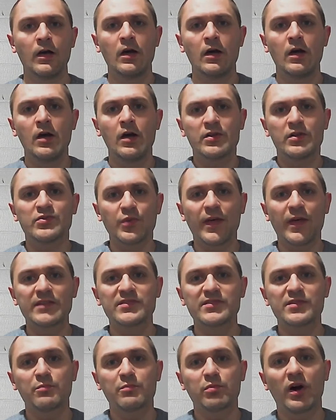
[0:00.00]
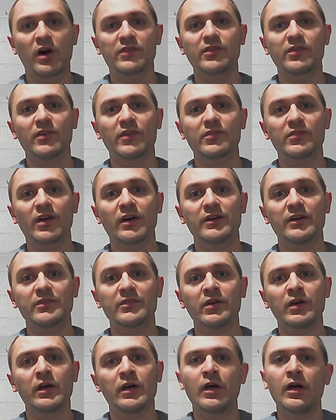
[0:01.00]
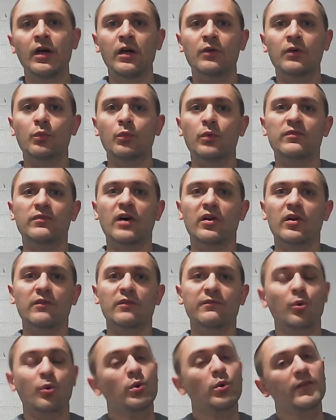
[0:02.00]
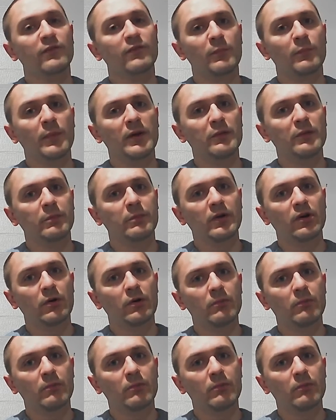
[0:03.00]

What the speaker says: So that's the process, guys. We've got our fully fermented beer.